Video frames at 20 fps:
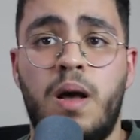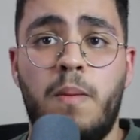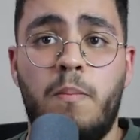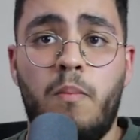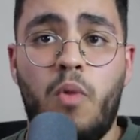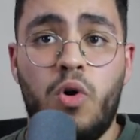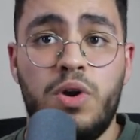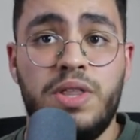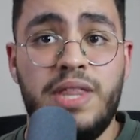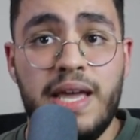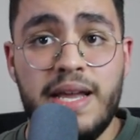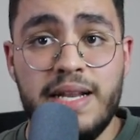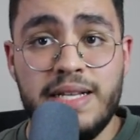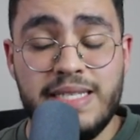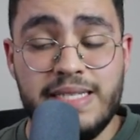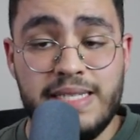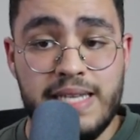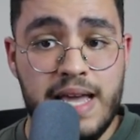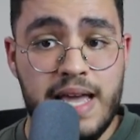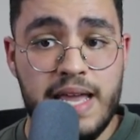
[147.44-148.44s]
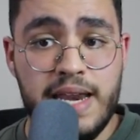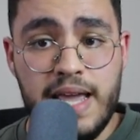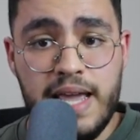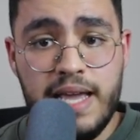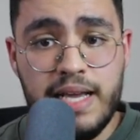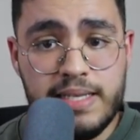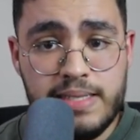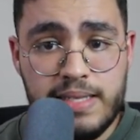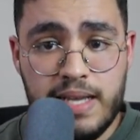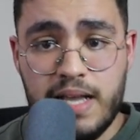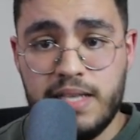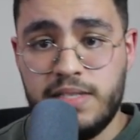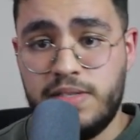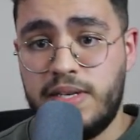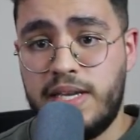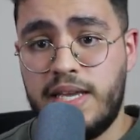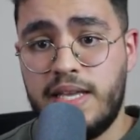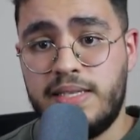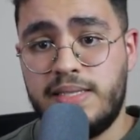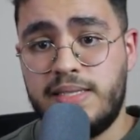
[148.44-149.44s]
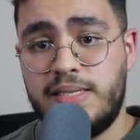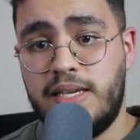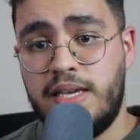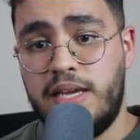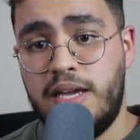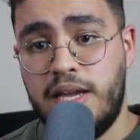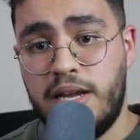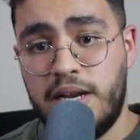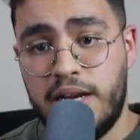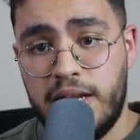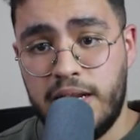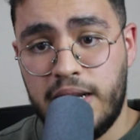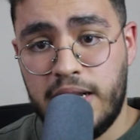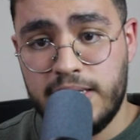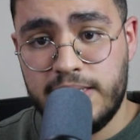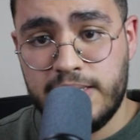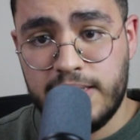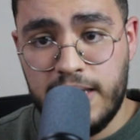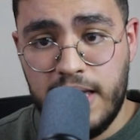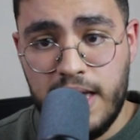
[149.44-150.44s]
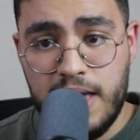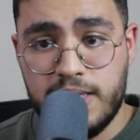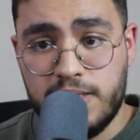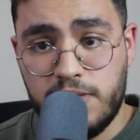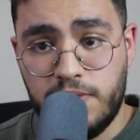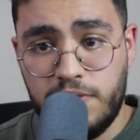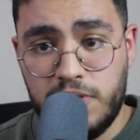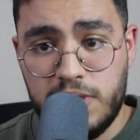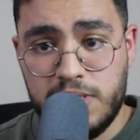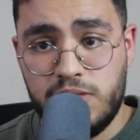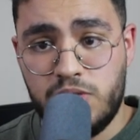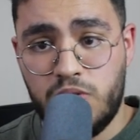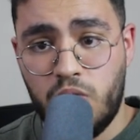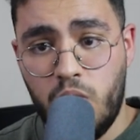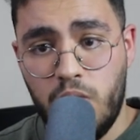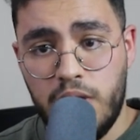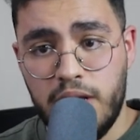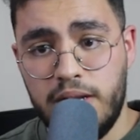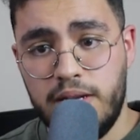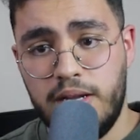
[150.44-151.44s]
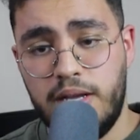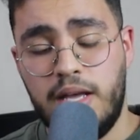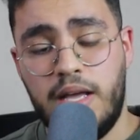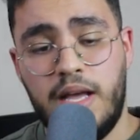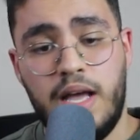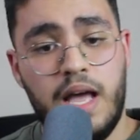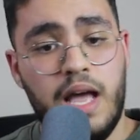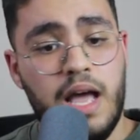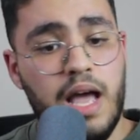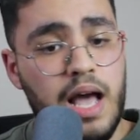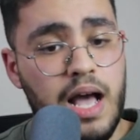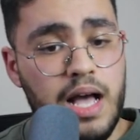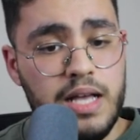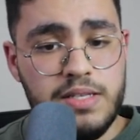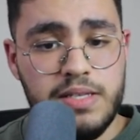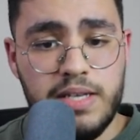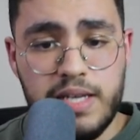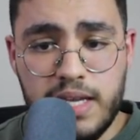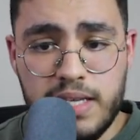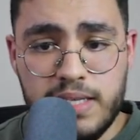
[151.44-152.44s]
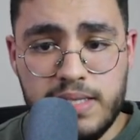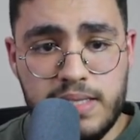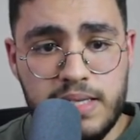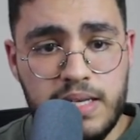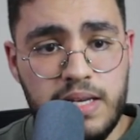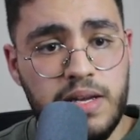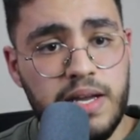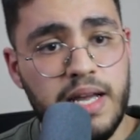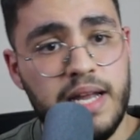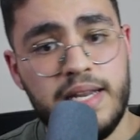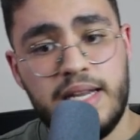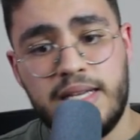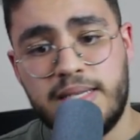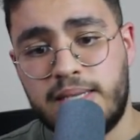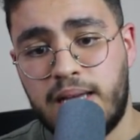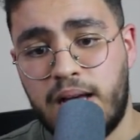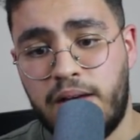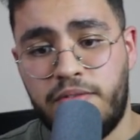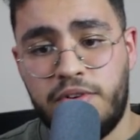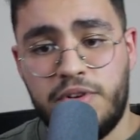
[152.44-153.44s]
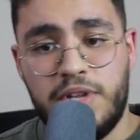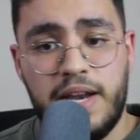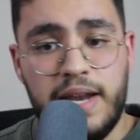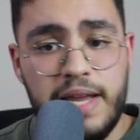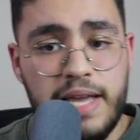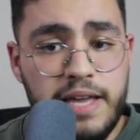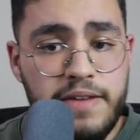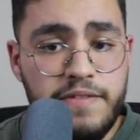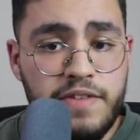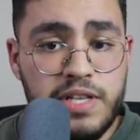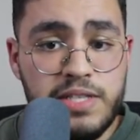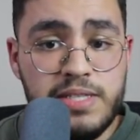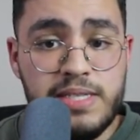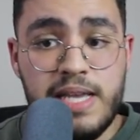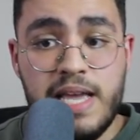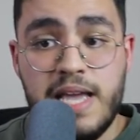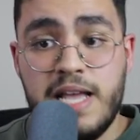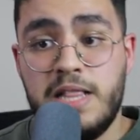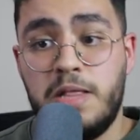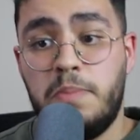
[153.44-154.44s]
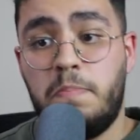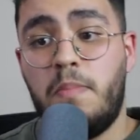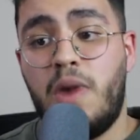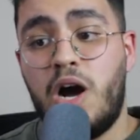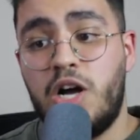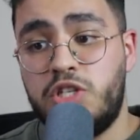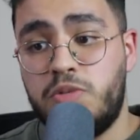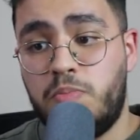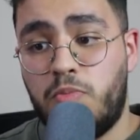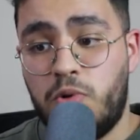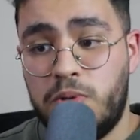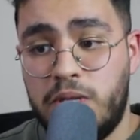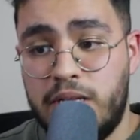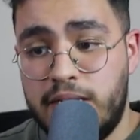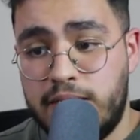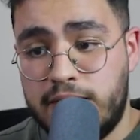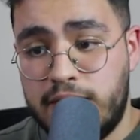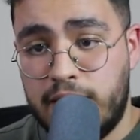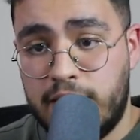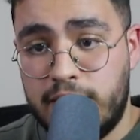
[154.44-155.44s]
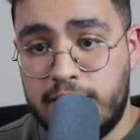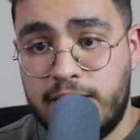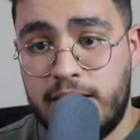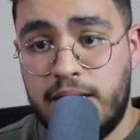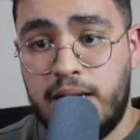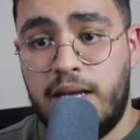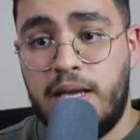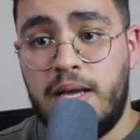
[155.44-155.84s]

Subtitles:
more than 10x, as you can see here in this case of this token. As you can see, you can discover the event and much more details.